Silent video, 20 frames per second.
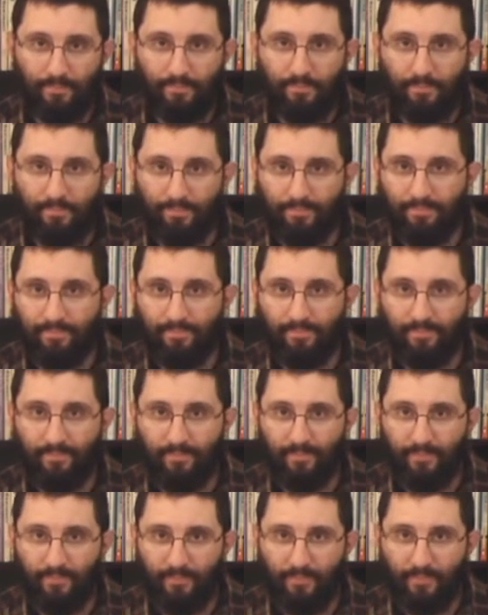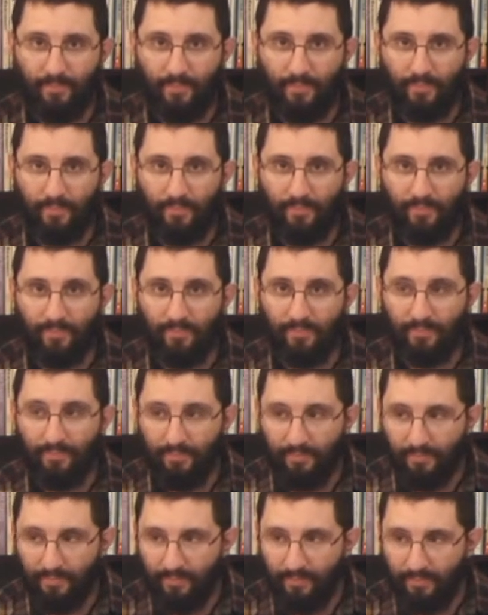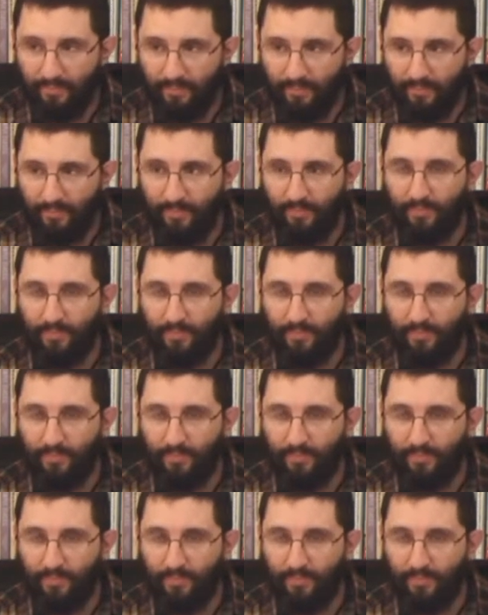No one is speaking in this clip.